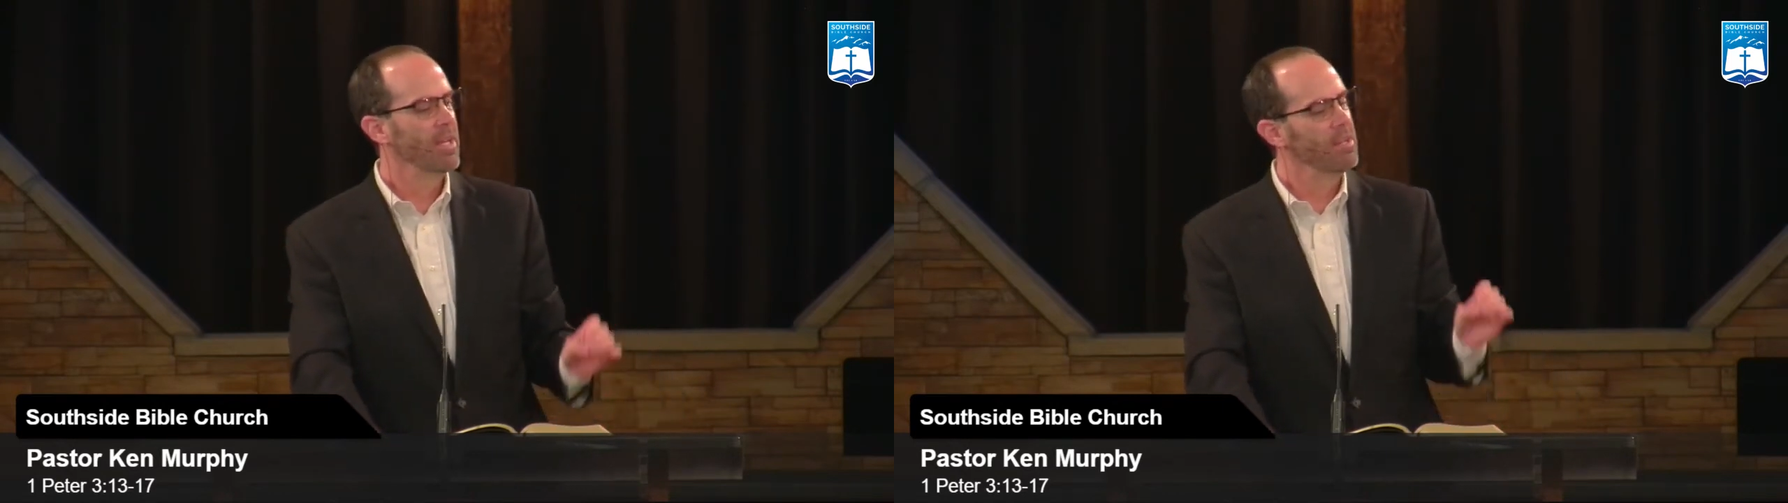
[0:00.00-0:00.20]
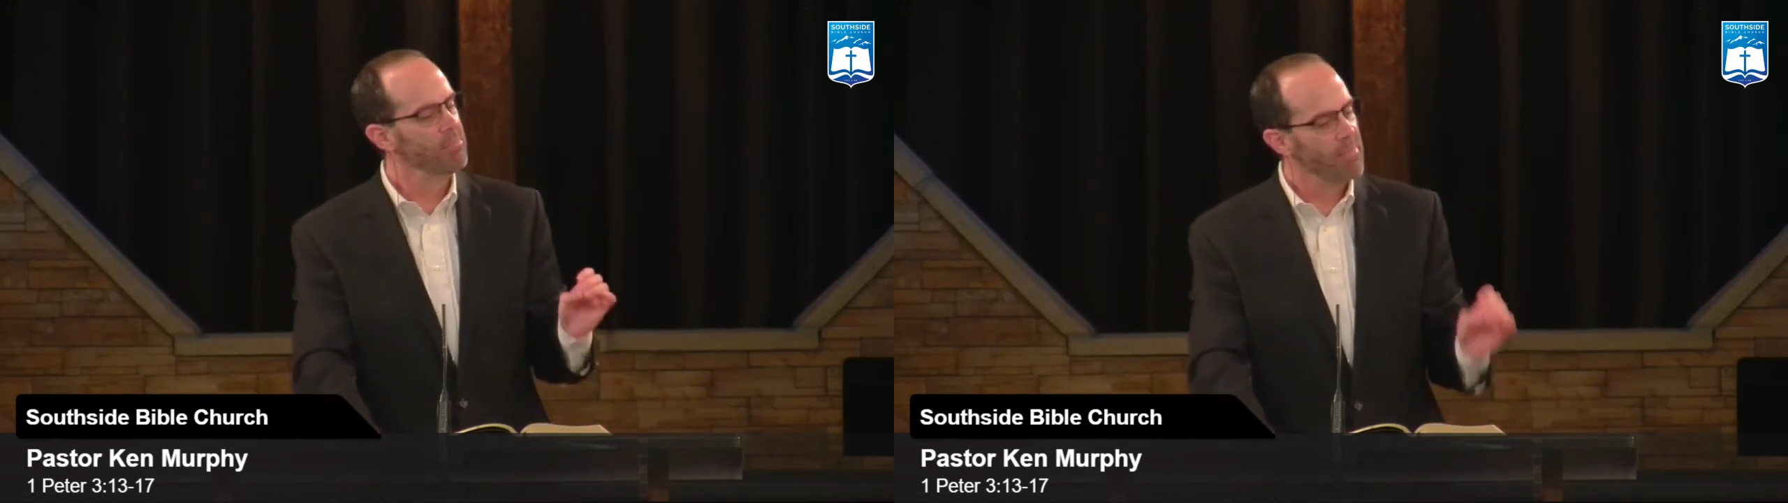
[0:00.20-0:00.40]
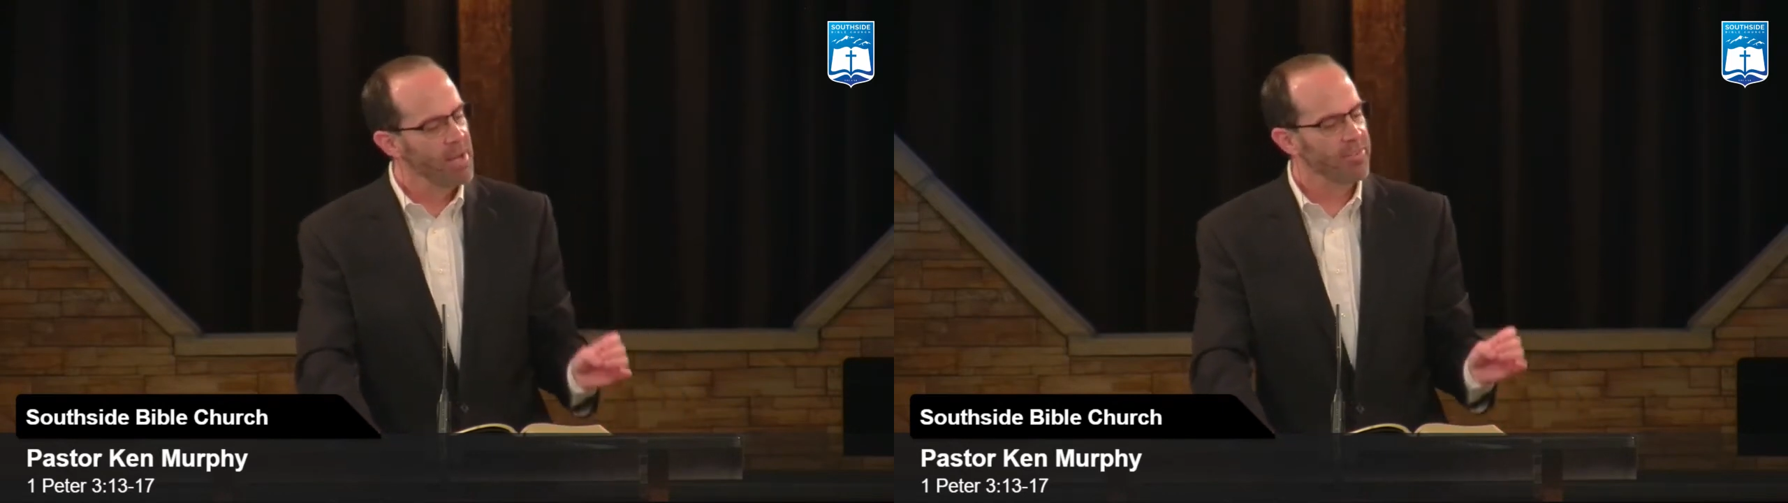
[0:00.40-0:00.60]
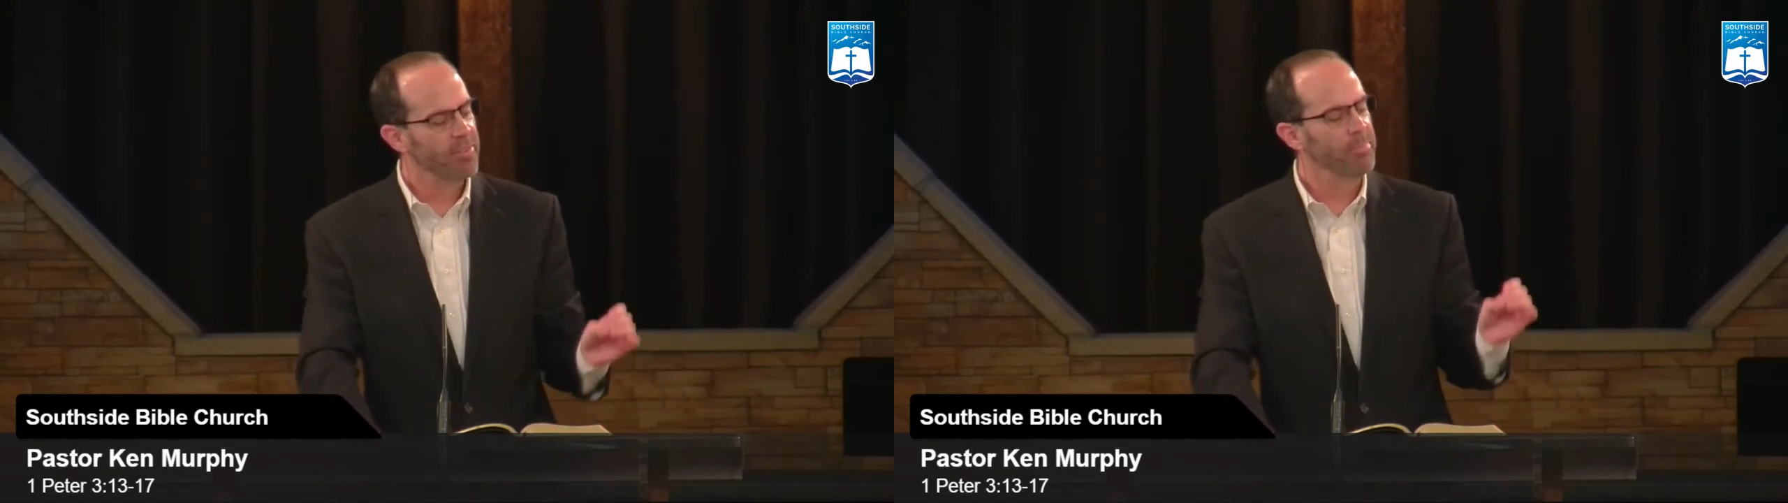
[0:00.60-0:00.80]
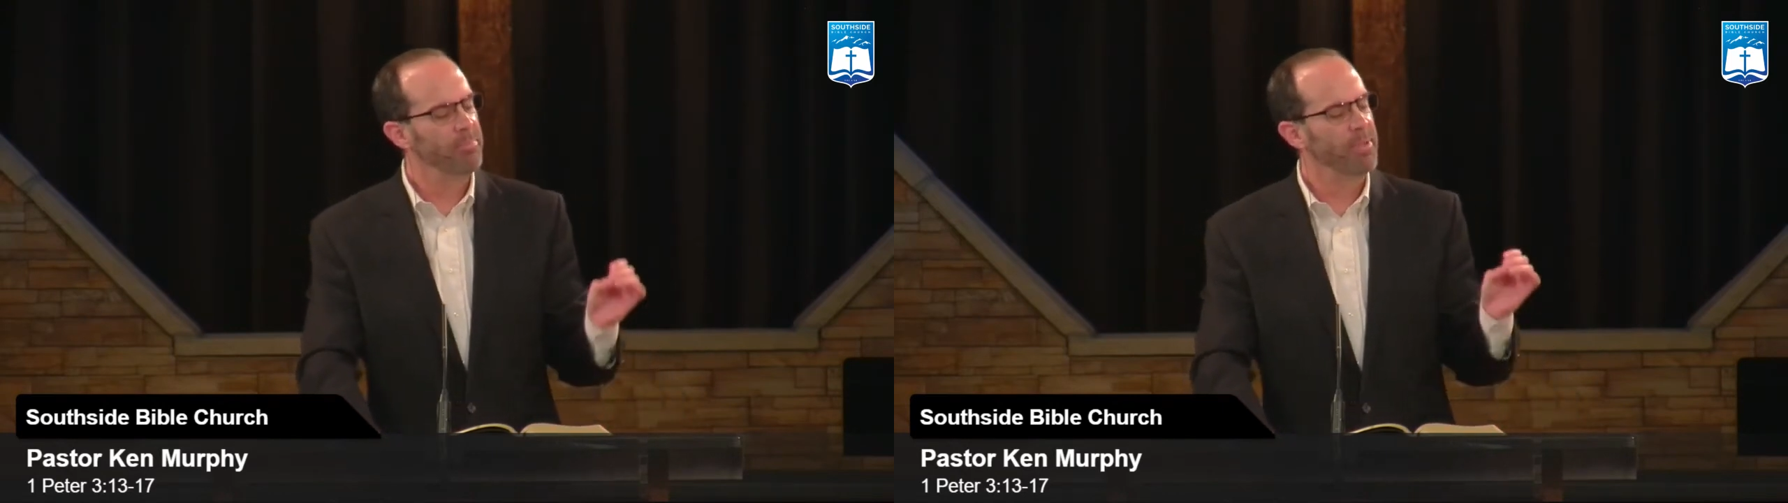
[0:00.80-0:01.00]
He
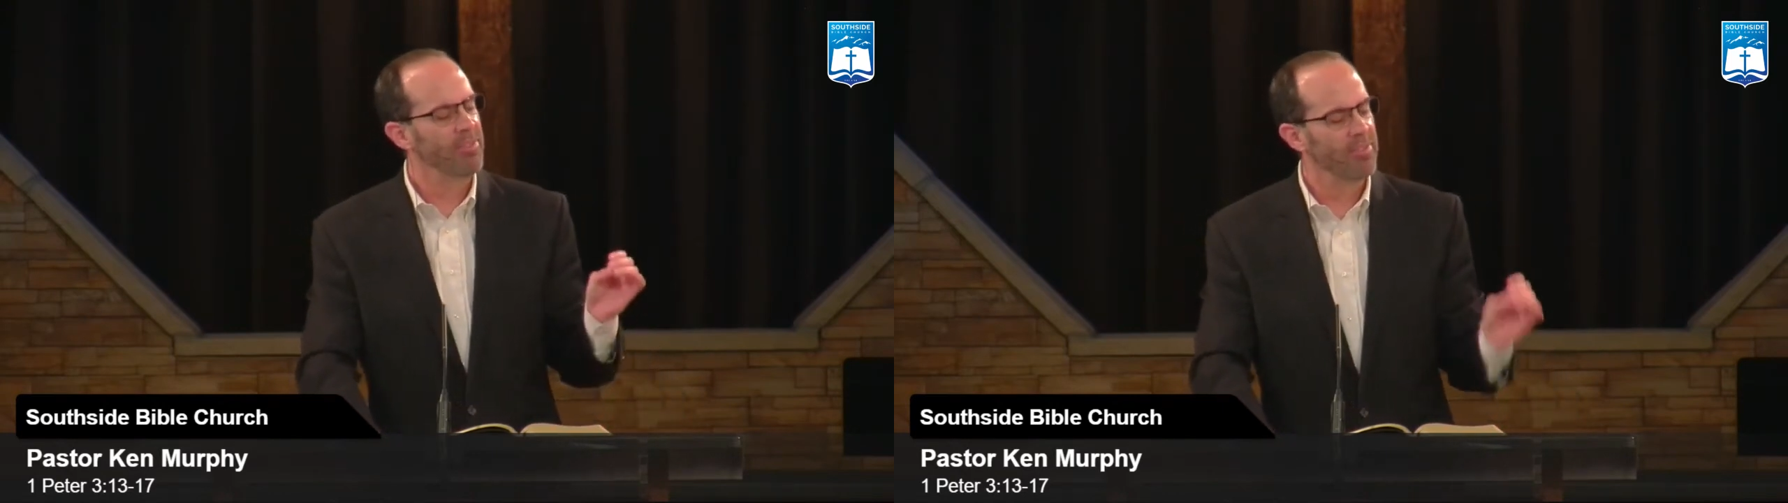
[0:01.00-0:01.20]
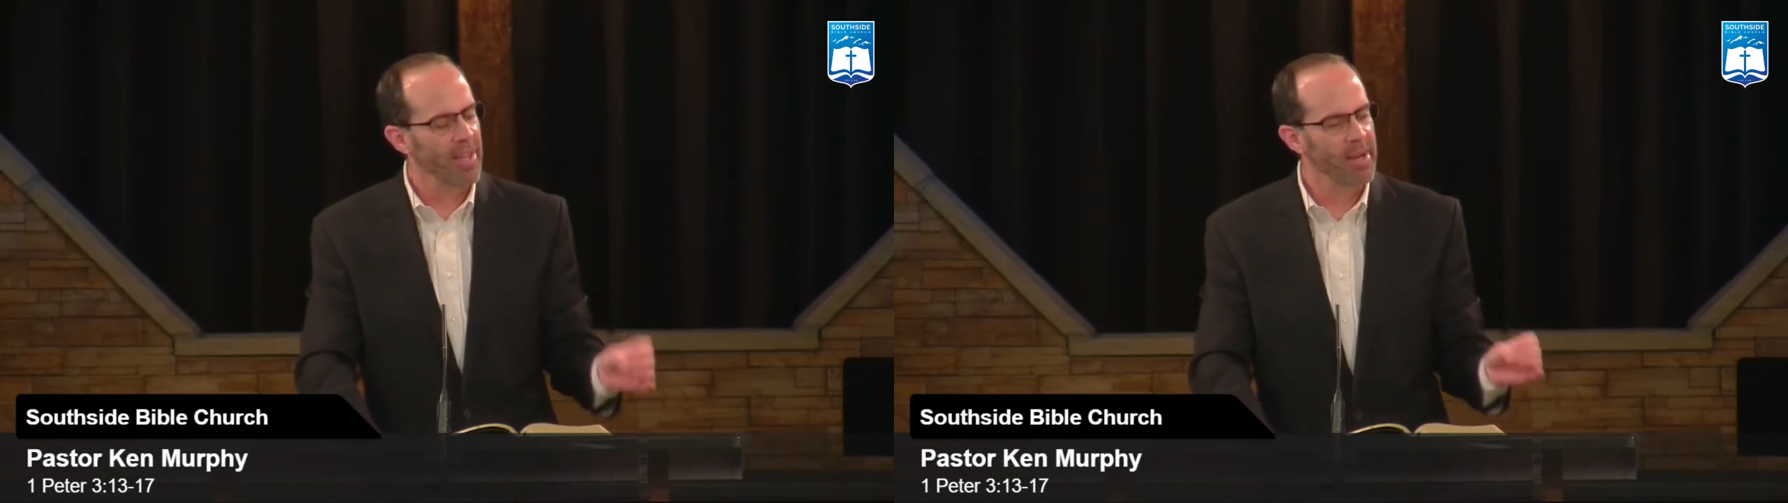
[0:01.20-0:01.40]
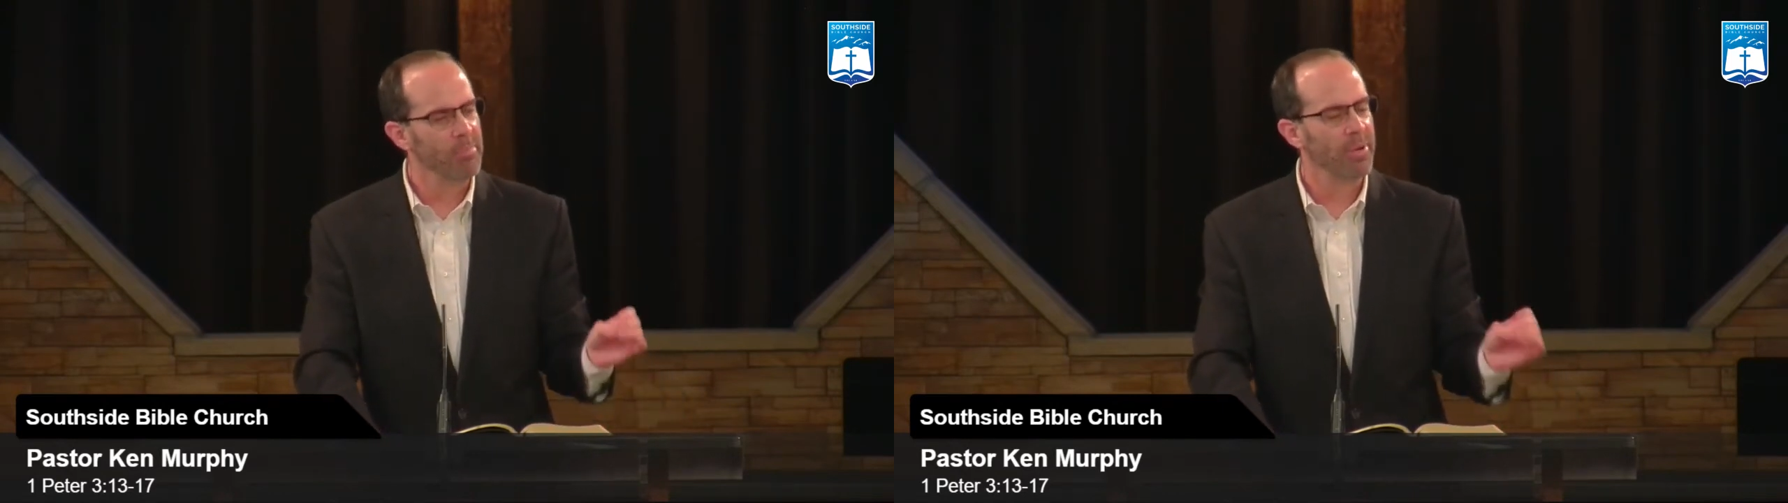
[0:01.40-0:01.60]
must be set